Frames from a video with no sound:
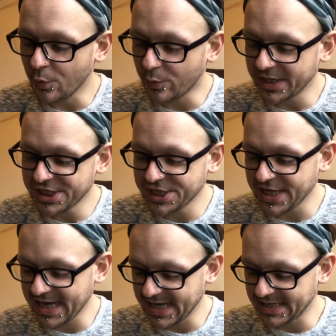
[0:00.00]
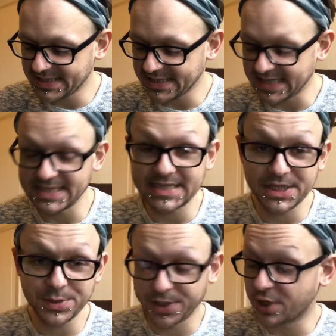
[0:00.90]
which is, as it
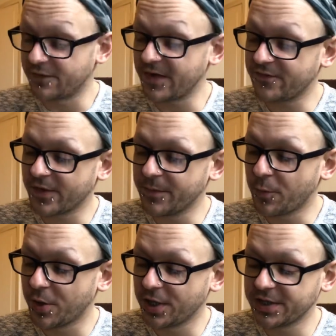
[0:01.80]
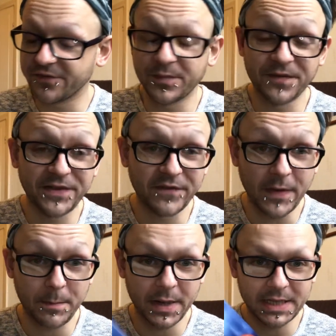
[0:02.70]
tells you on the cover, from the world of Buffy the
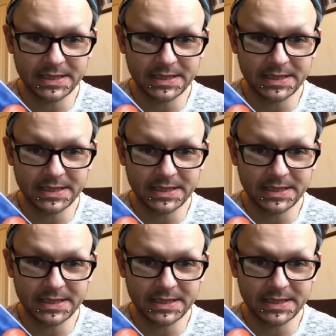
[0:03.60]
Vampire